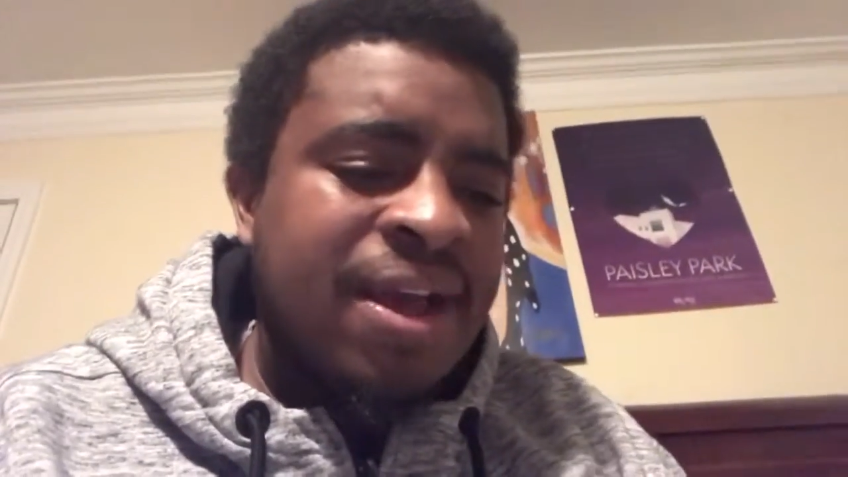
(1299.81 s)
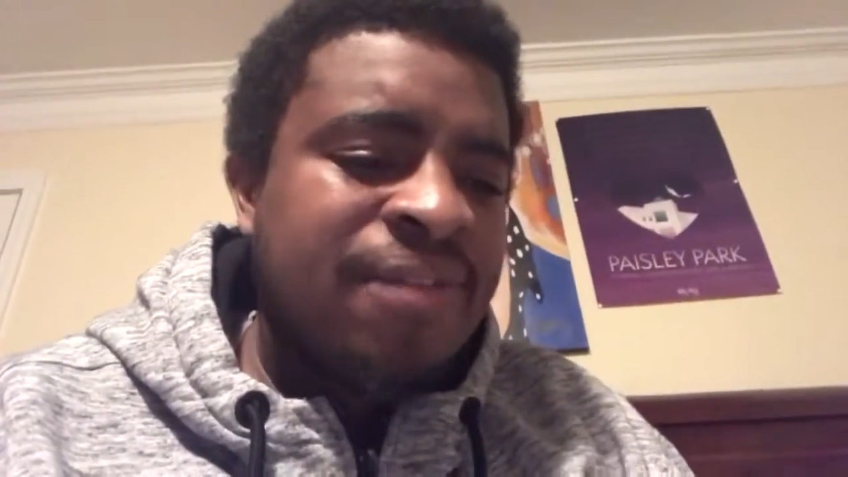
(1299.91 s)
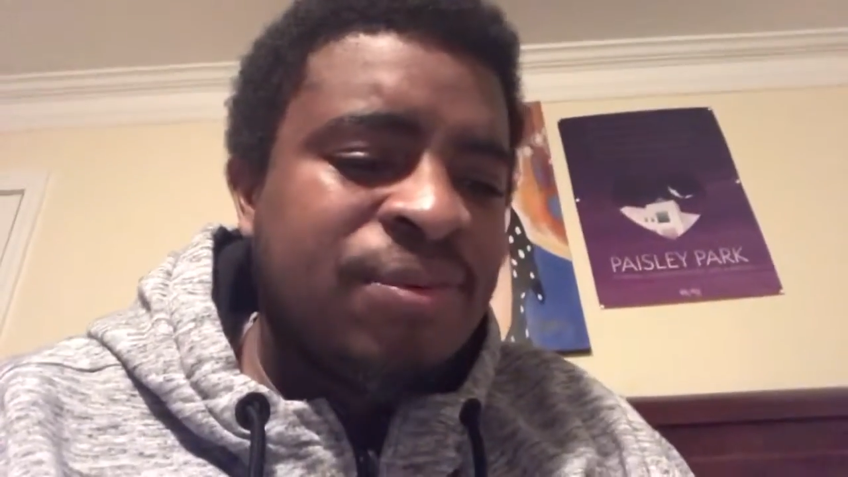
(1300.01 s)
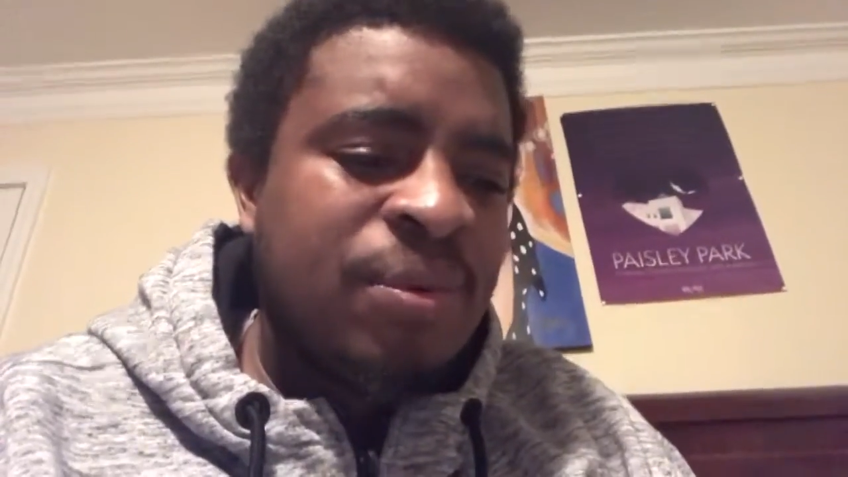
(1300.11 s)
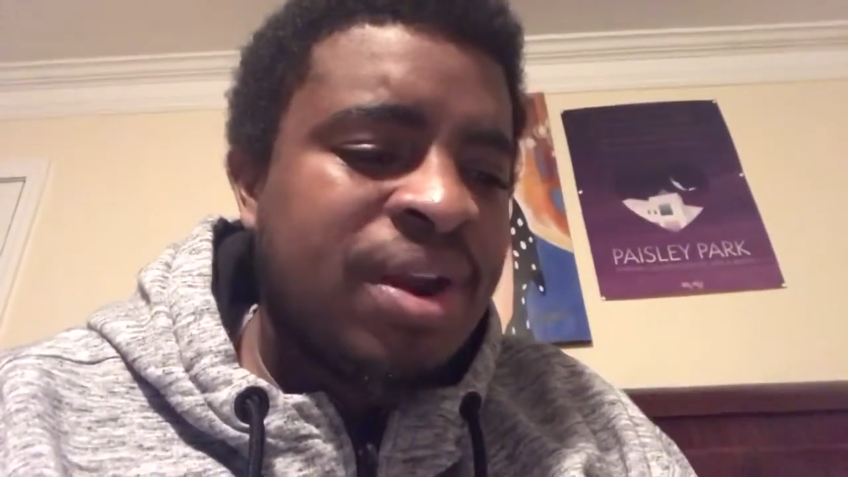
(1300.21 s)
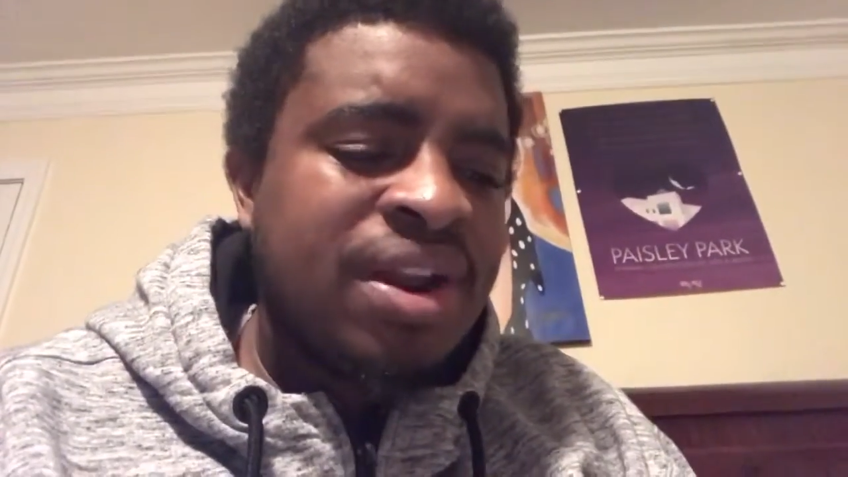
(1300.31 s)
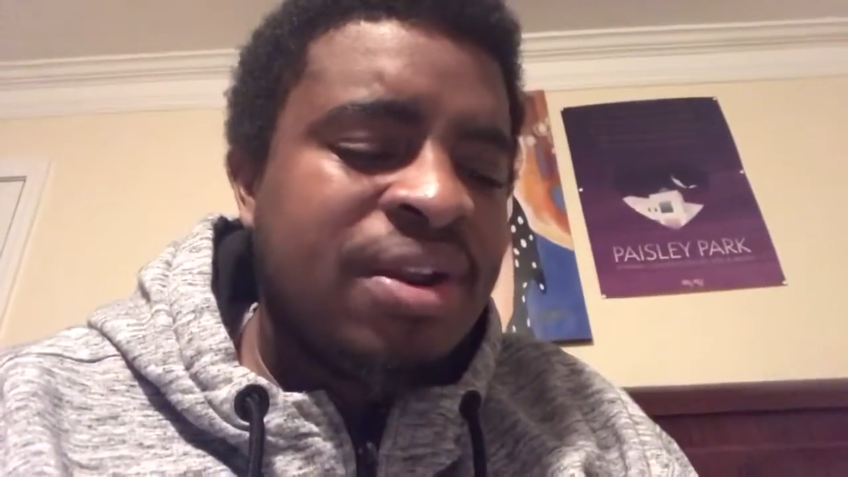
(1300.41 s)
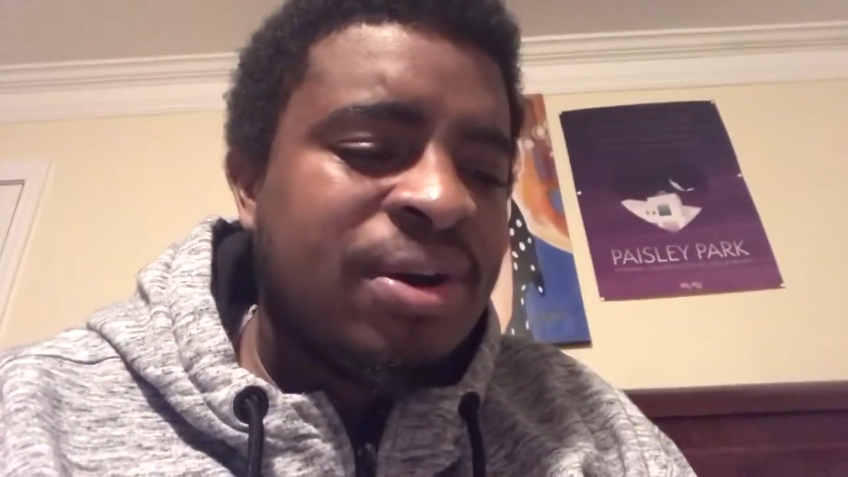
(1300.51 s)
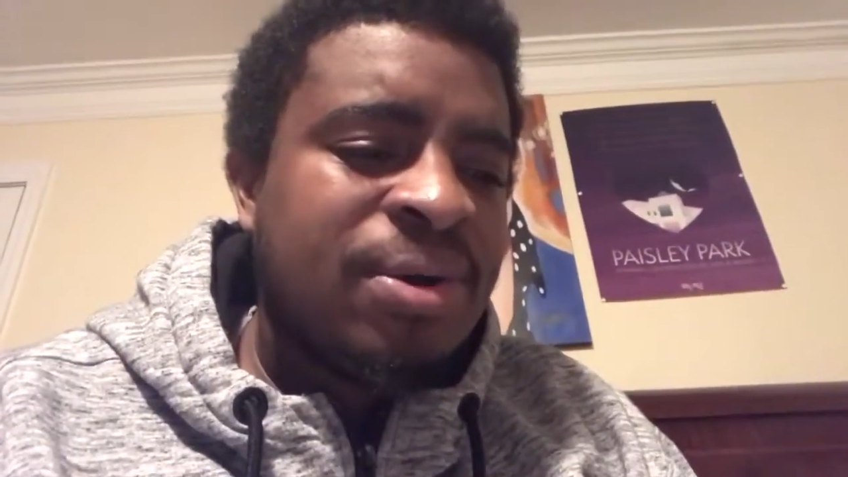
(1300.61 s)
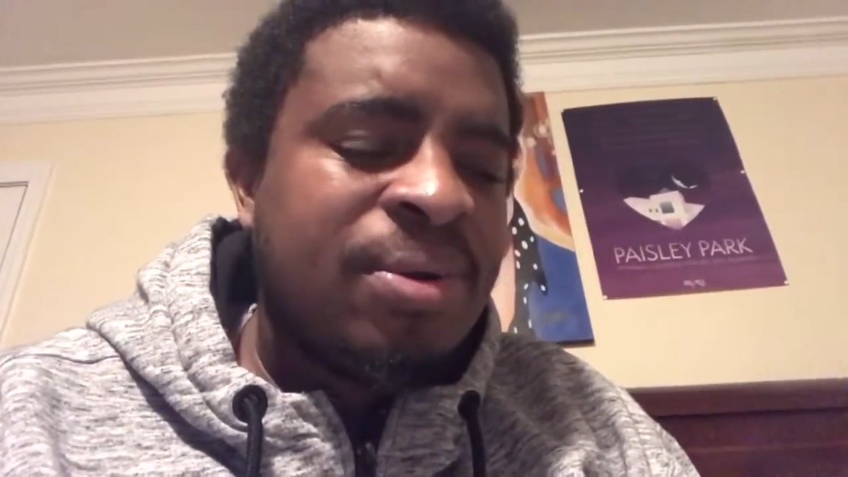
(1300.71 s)
If you want to
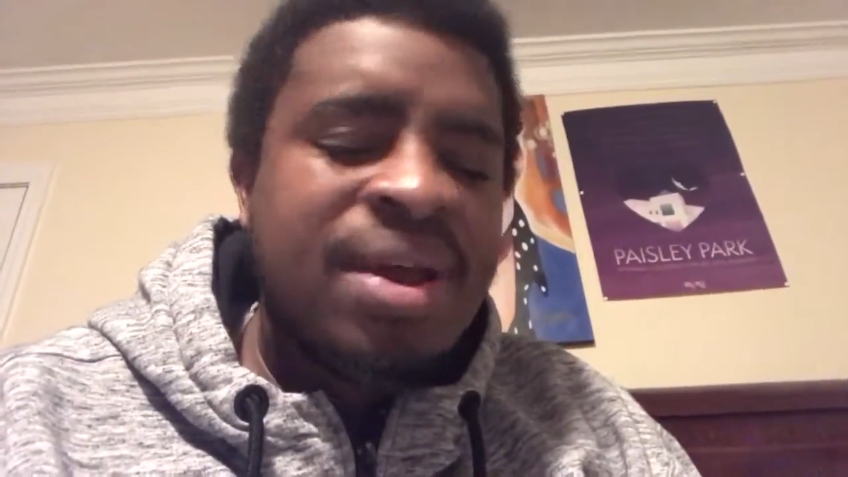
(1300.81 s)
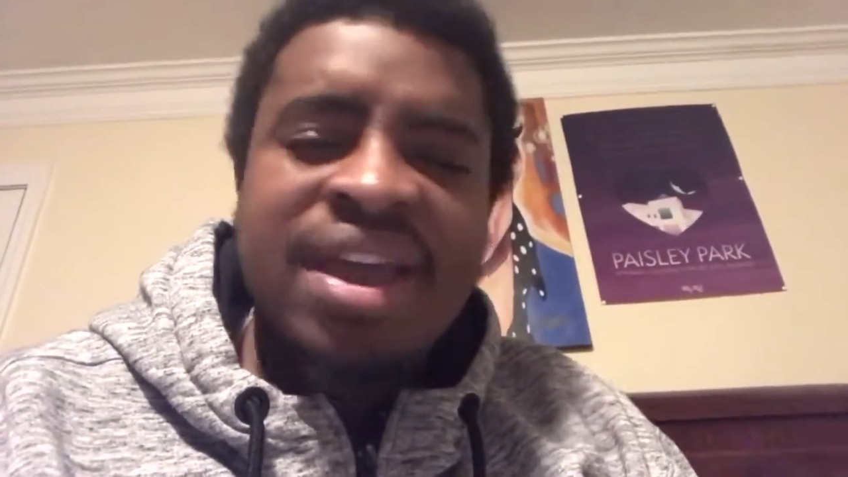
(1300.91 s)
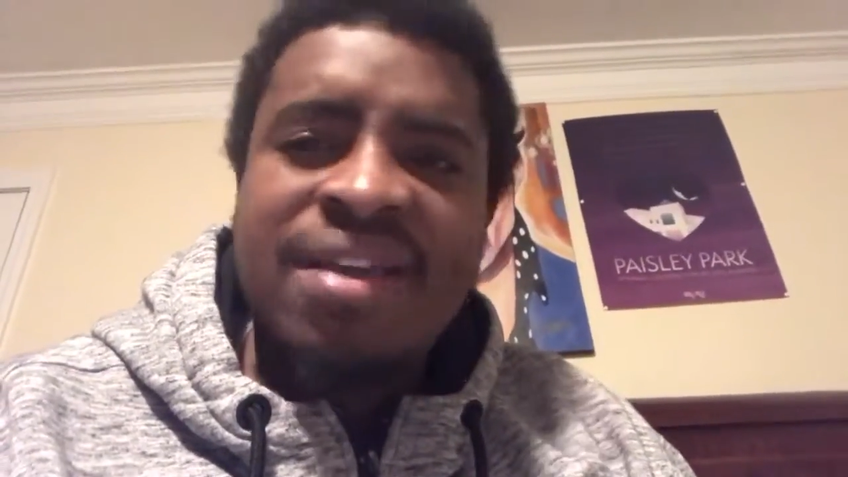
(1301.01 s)
know,